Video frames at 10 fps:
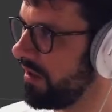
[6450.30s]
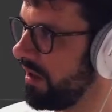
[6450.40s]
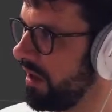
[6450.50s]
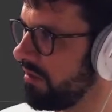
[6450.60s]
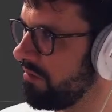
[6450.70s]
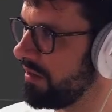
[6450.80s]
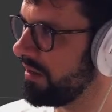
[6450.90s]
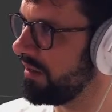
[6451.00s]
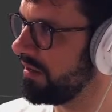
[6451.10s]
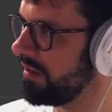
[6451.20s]

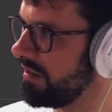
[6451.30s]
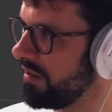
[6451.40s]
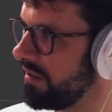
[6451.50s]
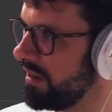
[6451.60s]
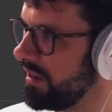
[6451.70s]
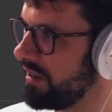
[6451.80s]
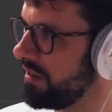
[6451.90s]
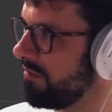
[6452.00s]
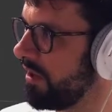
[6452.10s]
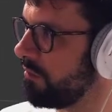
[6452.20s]
Unreal
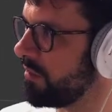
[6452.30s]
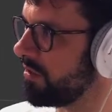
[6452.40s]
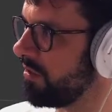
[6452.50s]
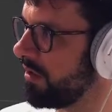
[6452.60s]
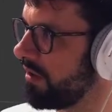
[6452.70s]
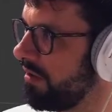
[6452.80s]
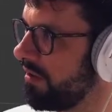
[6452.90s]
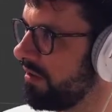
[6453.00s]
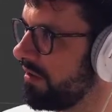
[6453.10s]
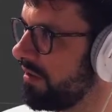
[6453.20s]
development going
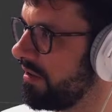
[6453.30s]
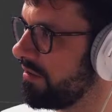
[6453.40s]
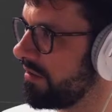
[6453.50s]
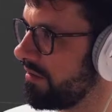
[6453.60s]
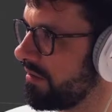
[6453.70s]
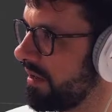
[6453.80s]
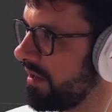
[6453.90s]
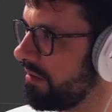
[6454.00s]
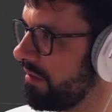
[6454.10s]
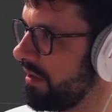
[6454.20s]
on. So it's
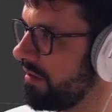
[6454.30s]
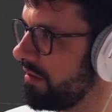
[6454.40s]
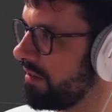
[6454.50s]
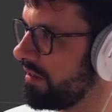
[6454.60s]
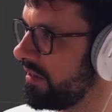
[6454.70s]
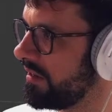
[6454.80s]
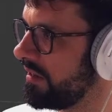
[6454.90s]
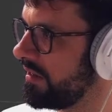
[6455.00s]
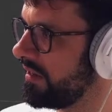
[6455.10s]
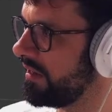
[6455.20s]
like, well,
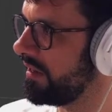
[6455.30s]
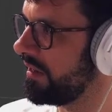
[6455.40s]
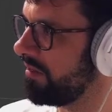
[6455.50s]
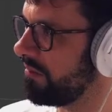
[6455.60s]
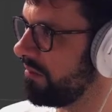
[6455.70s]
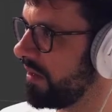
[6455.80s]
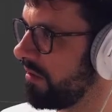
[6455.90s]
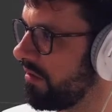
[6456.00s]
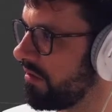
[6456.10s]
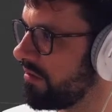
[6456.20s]
why
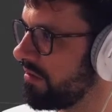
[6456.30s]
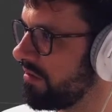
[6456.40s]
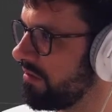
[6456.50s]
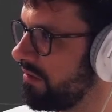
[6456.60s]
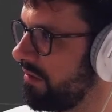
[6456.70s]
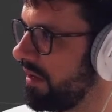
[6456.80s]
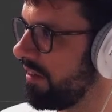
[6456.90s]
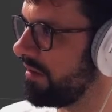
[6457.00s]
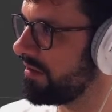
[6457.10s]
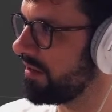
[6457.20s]
not rate
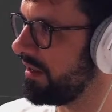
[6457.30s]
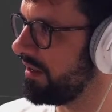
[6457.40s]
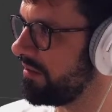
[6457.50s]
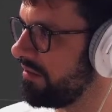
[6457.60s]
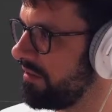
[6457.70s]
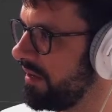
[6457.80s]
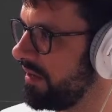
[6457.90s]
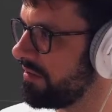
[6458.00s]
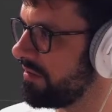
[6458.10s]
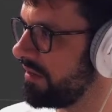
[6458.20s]
this guy today?
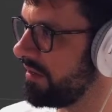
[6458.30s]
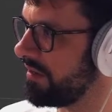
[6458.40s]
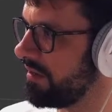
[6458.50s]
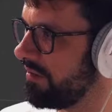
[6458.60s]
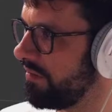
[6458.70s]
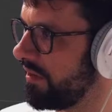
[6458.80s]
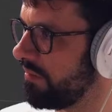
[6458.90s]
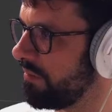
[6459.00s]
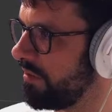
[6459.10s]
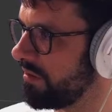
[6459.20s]
Let's see if that
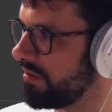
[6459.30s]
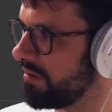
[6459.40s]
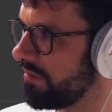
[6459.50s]
works.